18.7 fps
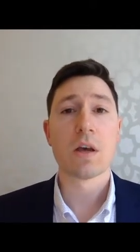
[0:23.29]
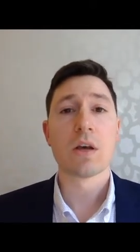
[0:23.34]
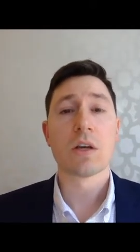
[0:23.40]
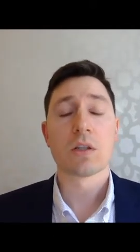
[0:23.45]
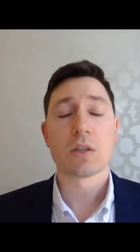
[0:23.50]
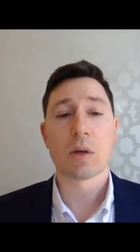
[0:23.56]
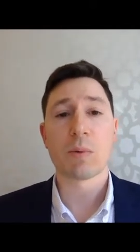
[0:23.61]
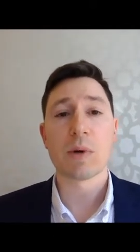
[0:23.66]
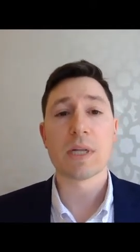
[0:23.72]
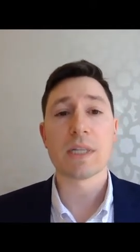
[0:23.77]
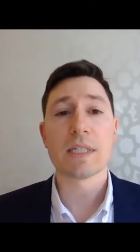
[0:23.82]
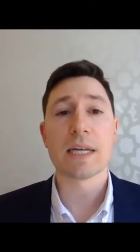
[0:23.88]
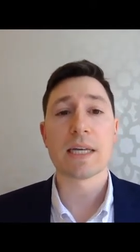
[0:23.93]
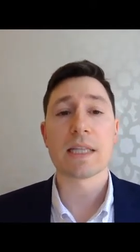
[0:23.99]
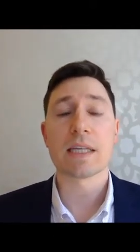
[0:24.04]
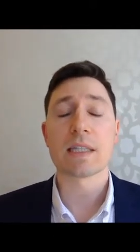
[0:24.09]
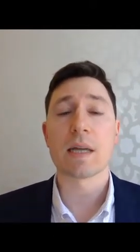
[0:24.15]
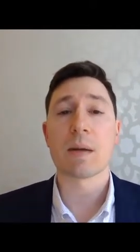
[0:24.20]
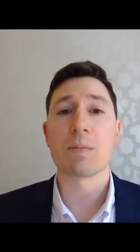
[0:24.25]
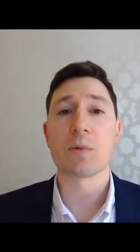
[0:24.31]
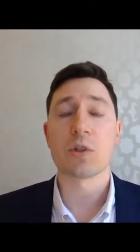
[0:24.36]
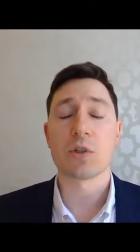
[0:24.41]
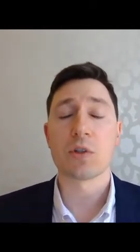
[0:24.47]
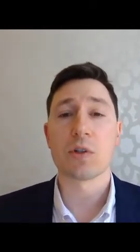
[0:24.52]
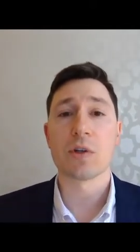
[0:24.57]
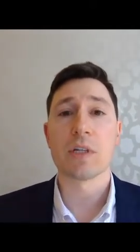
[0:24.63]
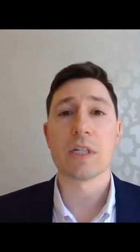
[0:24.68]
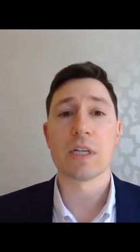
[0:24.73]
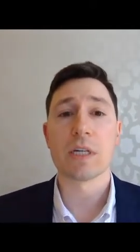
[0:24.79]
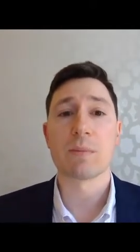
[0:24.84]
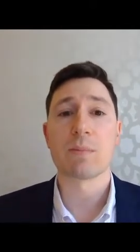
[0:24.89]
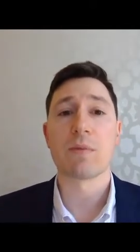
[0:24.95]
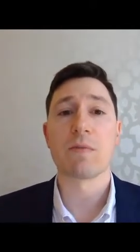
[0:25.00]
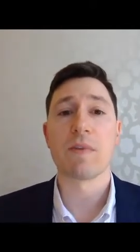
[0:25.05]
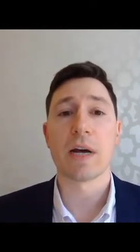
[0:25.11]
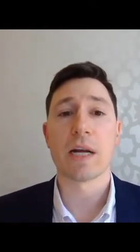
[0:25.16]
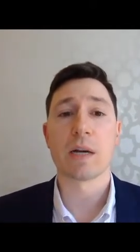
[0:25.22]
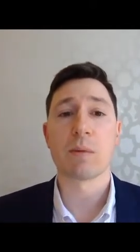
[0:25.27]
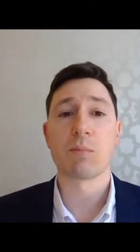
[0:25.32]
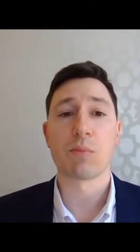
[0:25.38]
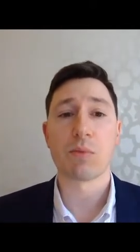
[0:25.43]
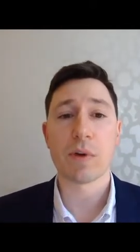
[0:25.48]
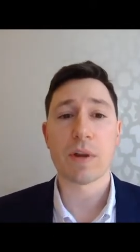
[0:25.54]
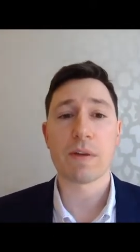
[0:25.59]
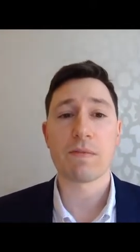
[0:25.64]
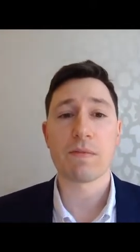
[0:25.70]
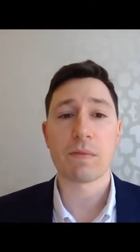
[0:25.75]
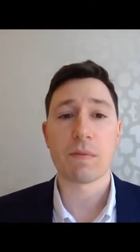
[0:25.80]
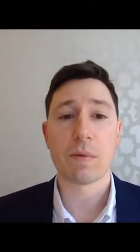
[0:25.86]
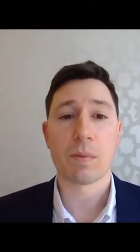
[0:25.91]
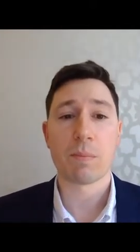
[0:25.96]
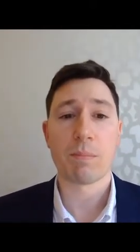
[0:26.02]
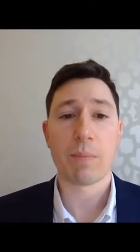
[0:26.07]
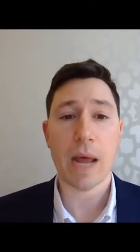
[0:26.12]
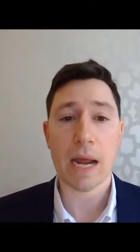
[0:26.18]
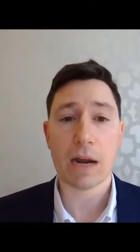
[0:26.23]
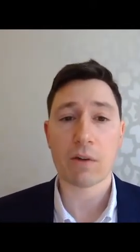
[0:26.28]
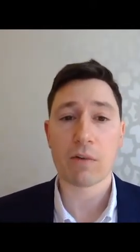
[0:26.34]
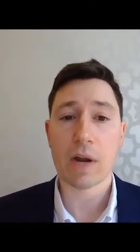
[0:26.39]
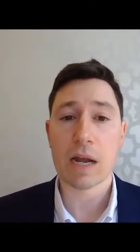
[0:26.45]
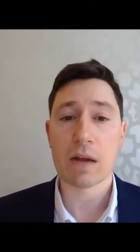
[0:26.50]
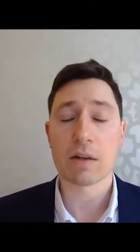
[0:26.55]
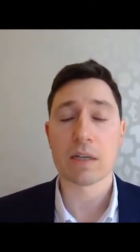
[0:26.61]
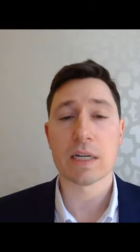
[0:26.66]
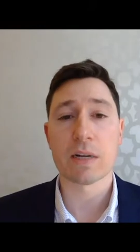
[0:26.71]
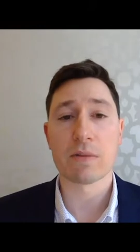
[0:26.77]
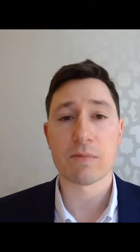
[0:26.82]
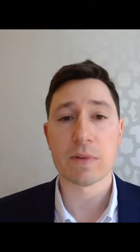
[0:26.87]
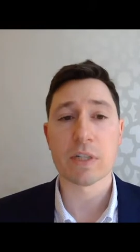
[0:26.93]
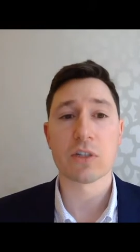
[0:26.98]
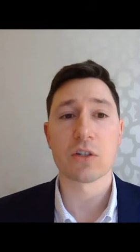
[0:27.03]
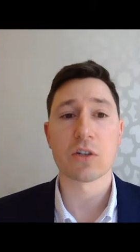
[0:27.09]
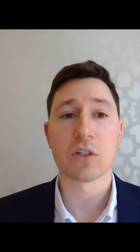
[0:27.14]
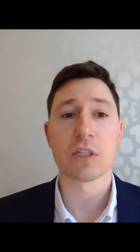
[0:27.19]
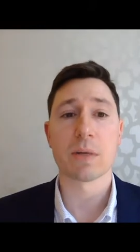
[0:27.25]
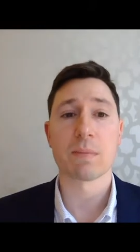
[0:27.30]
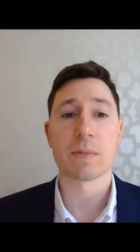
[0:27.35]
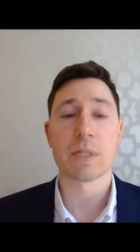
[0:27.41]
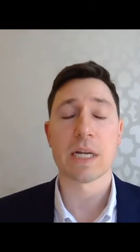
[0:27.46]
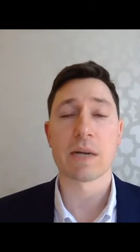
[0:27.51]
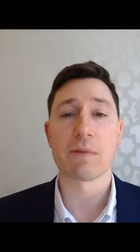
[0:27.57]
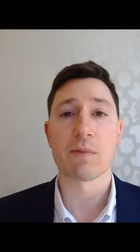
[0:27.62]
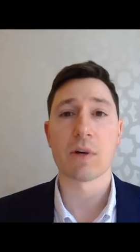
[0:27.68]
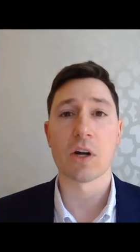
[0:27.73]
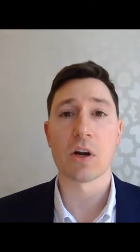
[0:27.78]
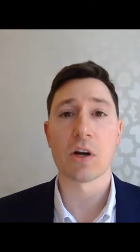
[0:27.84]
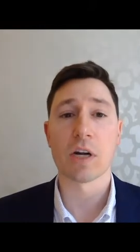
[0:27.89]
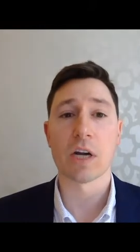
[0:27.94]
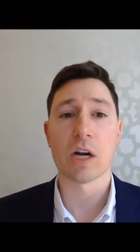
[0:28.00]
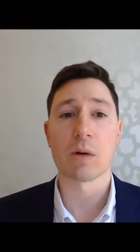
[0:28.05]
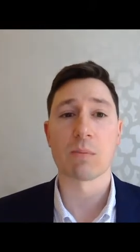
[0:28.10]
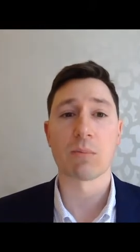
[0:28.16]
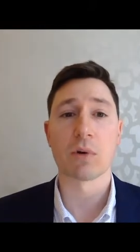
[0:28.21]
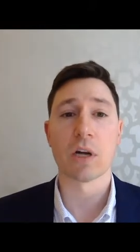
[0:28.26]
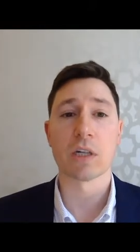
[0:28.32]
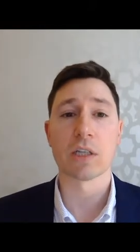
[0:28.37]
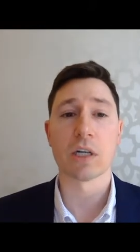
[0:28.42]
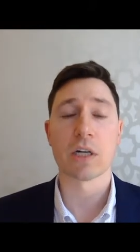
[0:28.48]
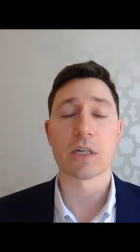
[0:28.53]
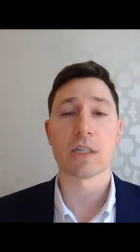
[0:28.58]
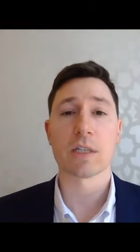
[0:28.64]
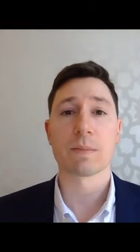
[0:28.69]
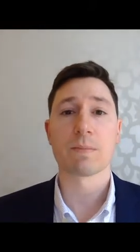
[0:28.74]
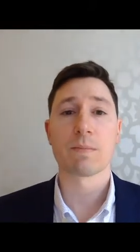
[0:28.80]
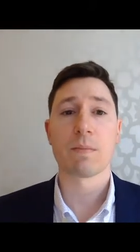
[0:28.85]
So I want to take this opportunity to provide a brief background and research update regarding our project.